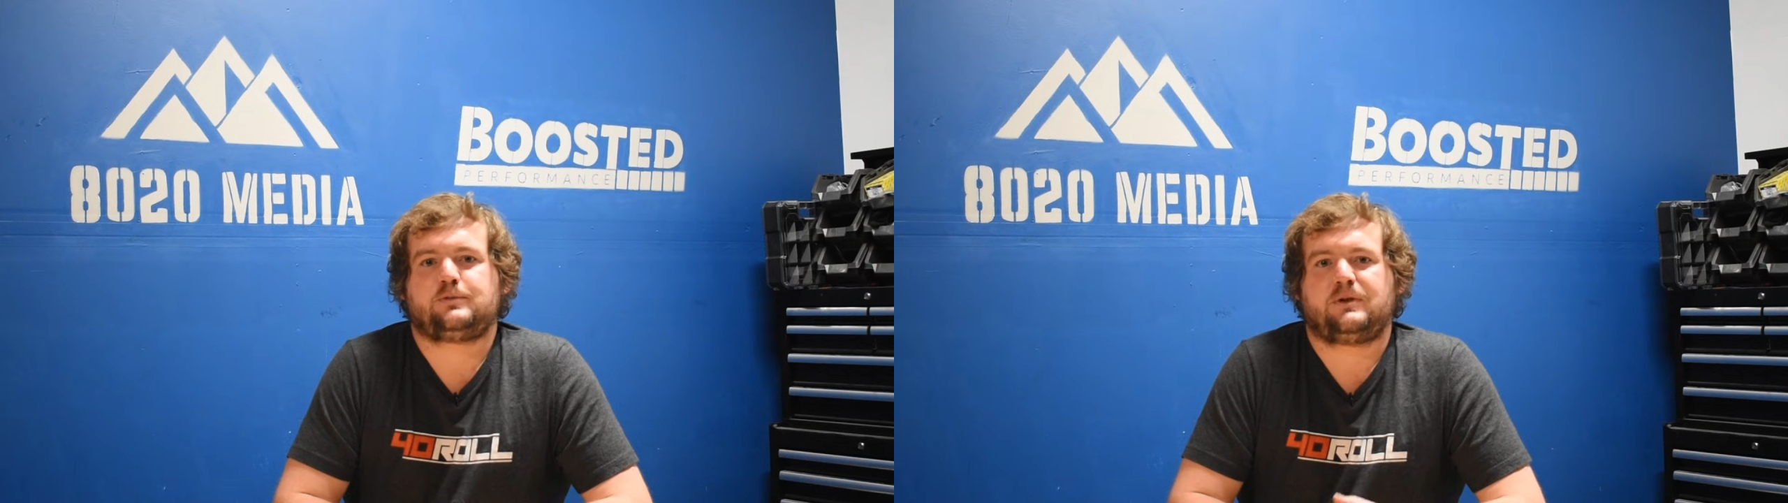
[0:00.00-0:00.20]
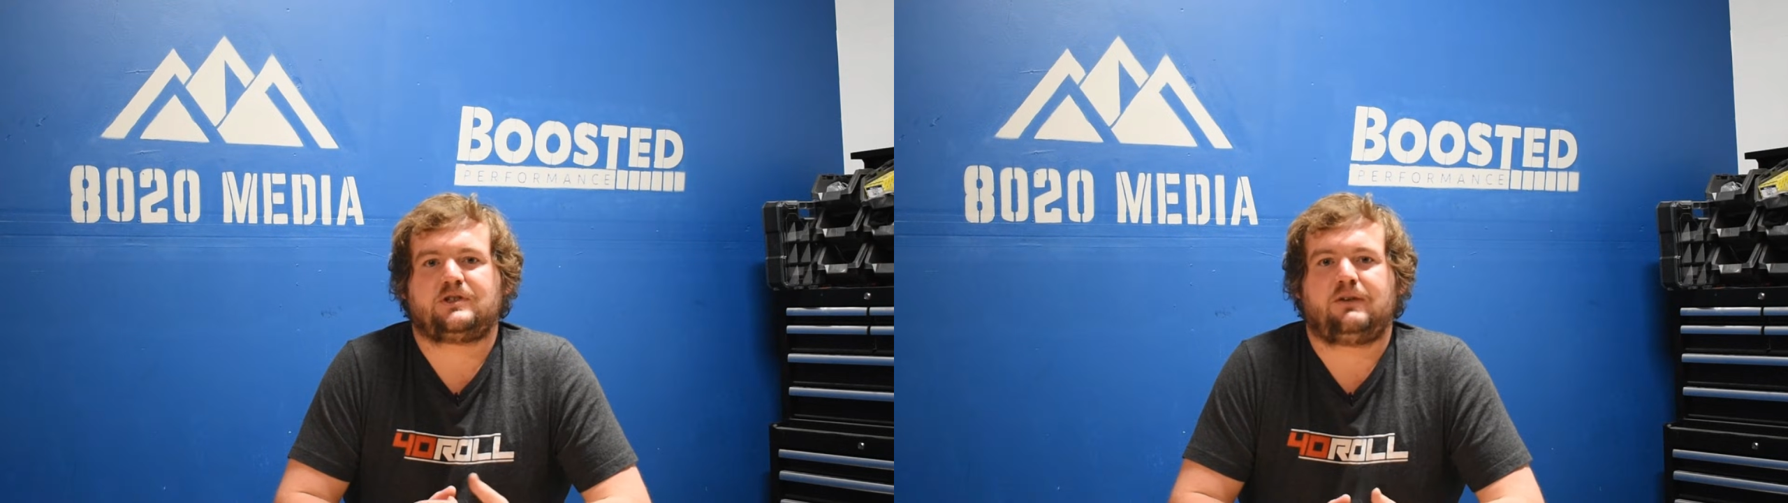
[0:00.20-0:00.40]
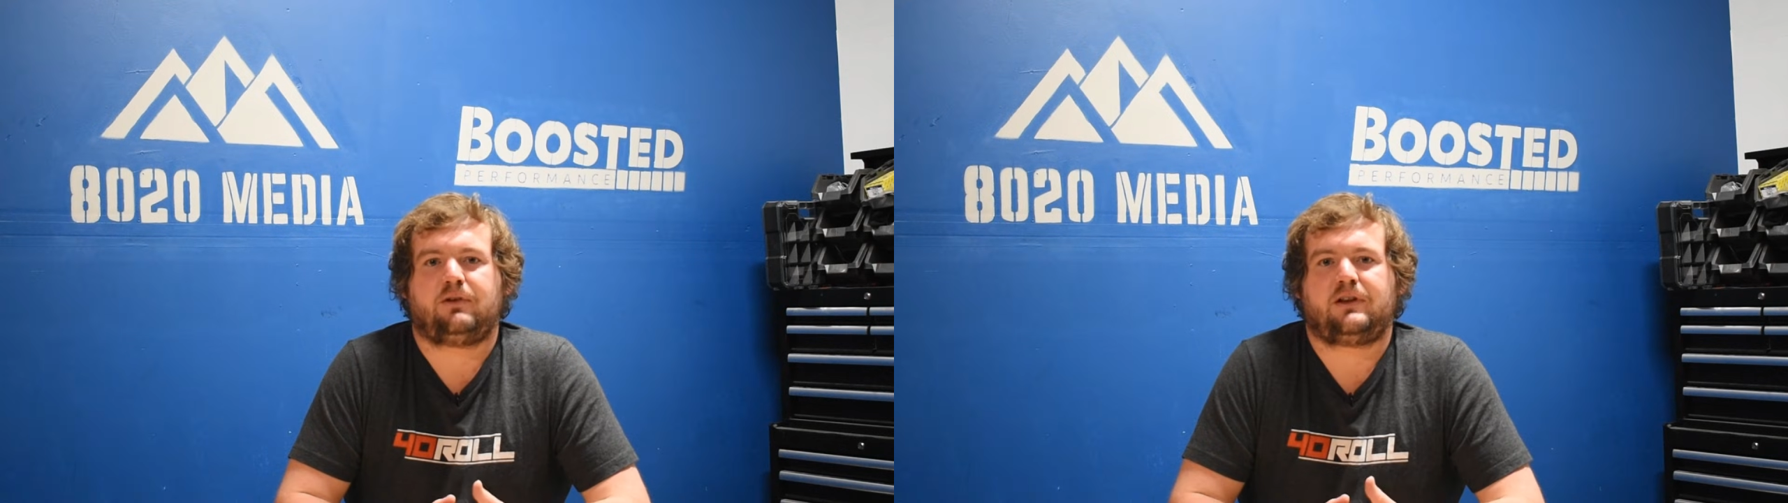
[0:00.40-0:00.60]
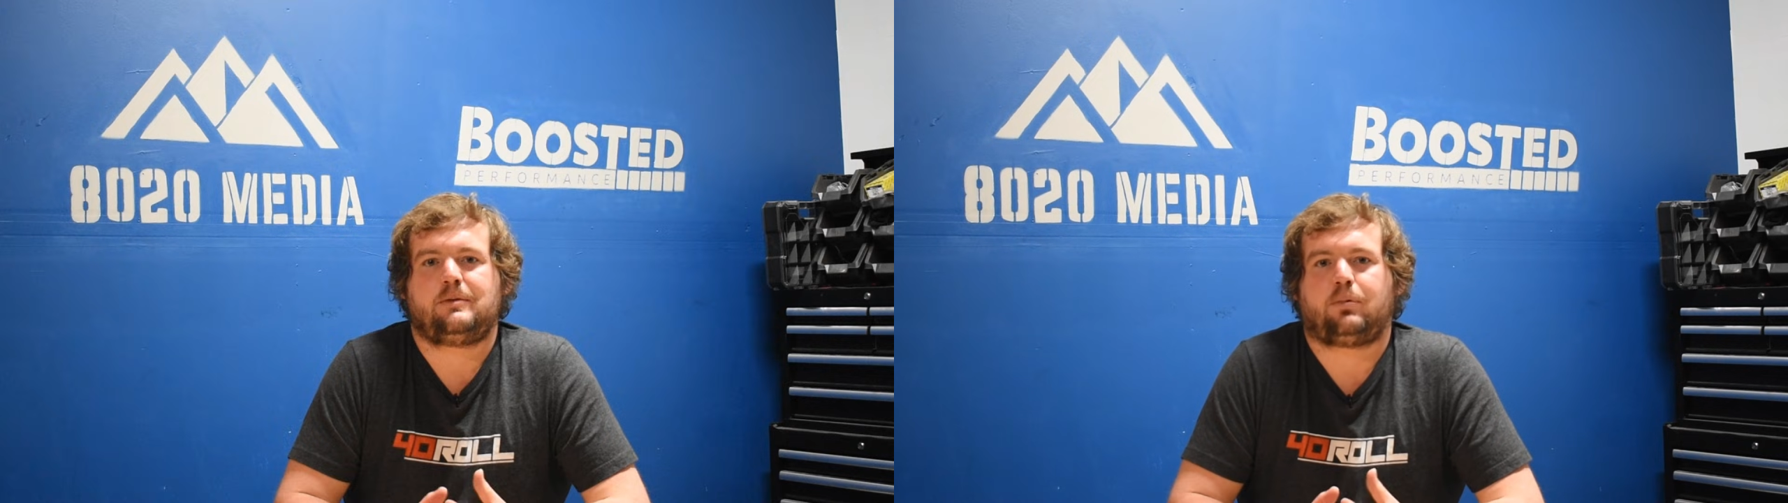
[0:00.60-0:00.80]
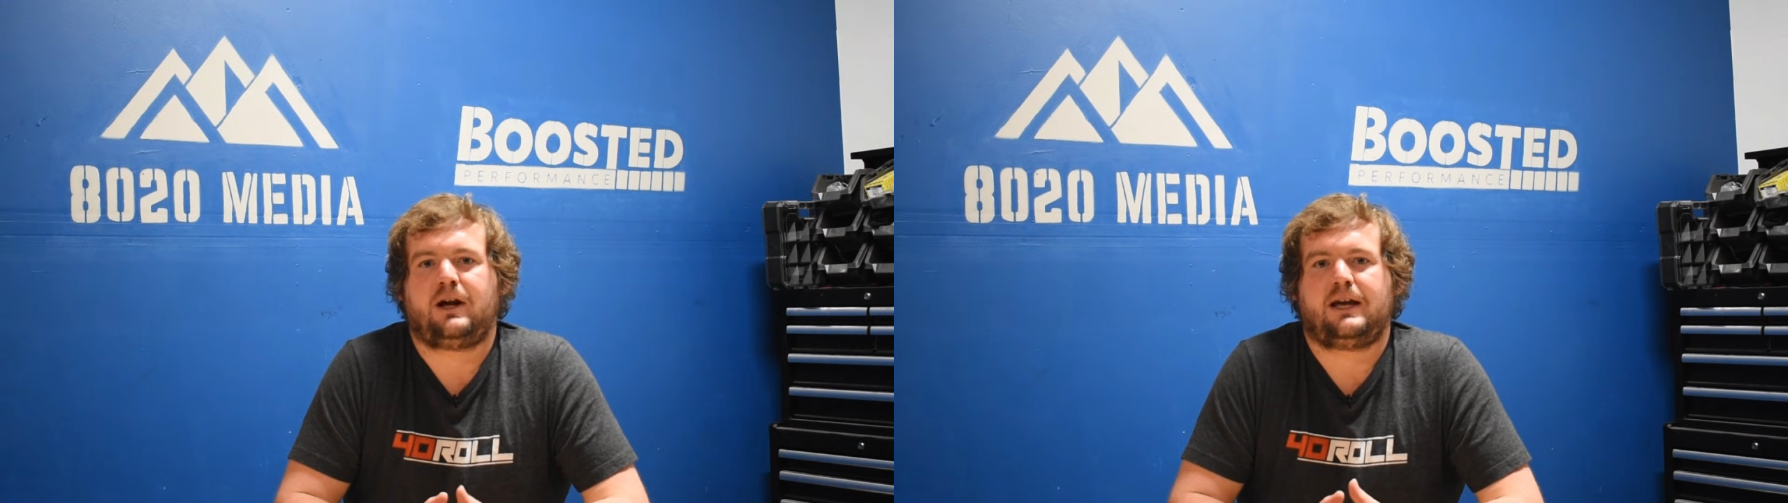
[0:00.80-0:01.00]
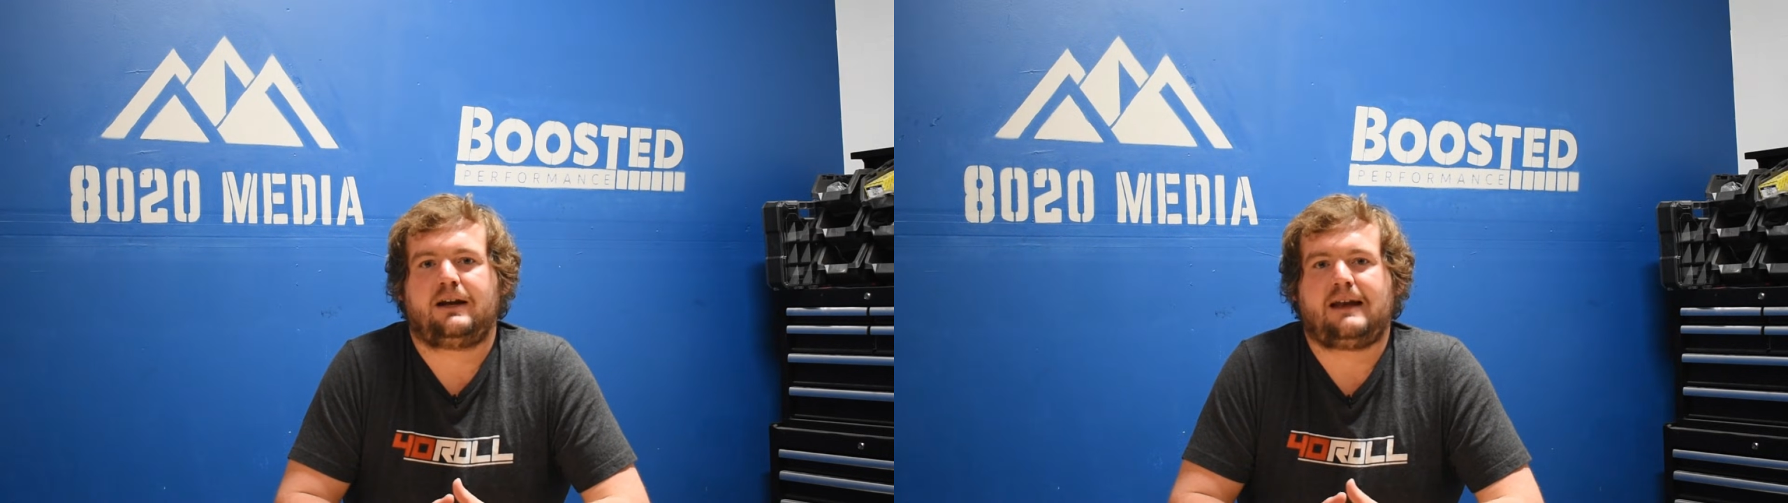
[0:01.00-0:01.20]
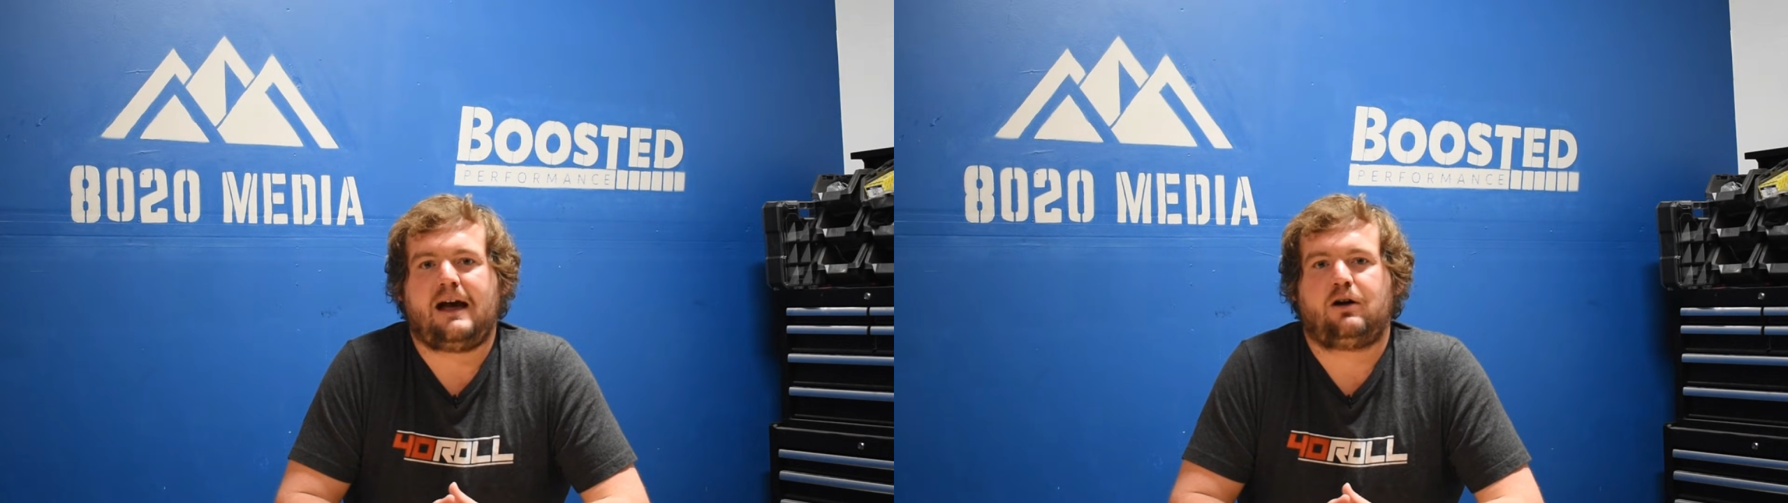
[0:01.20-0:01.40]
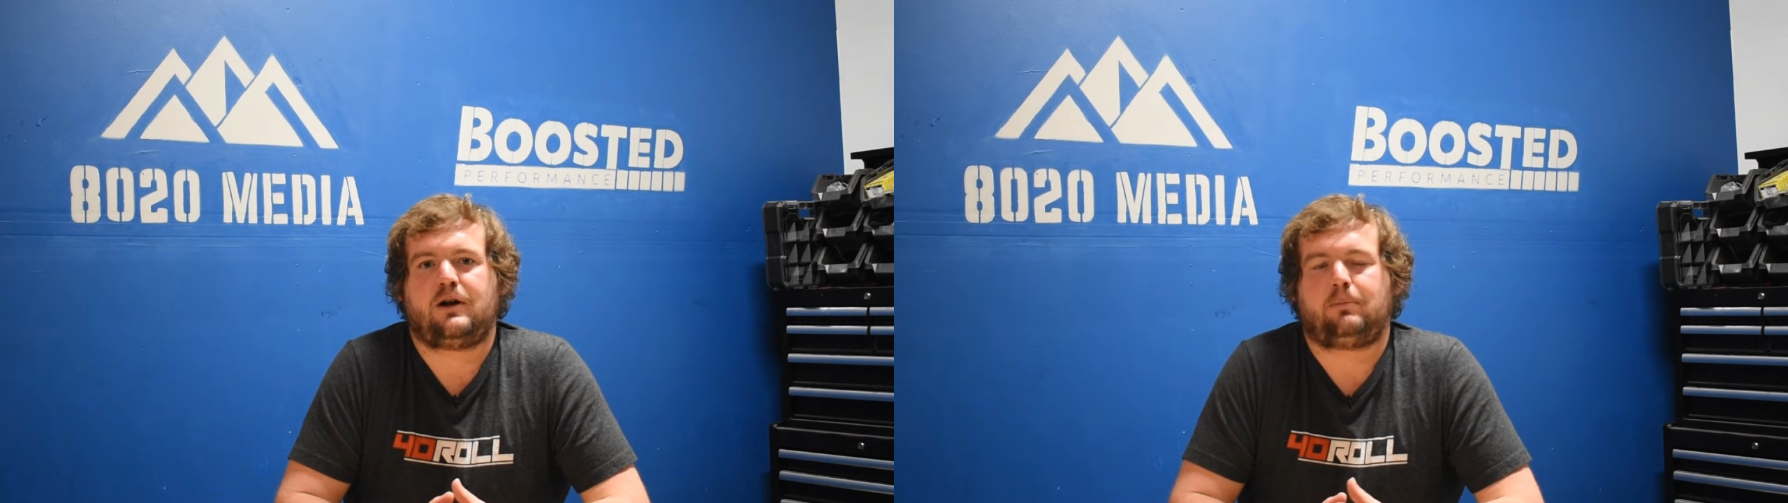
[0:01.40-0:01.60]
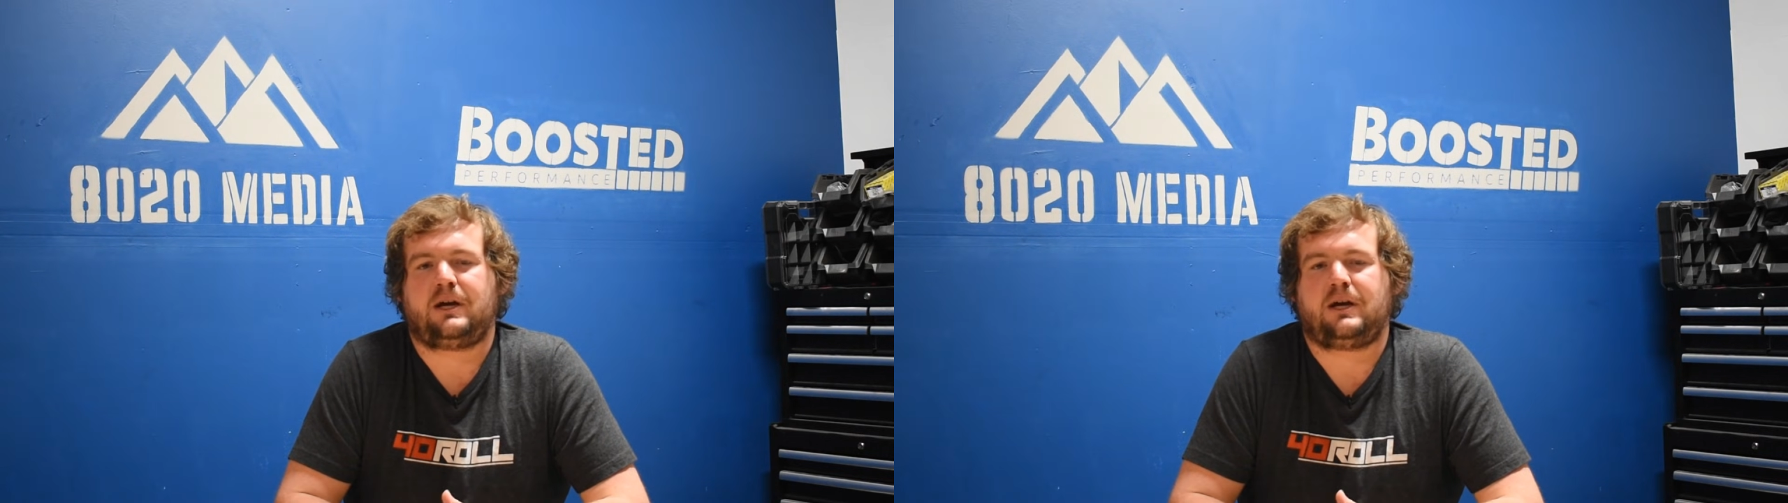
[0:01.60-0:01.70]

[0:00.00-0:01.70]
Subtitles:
specifically breaking down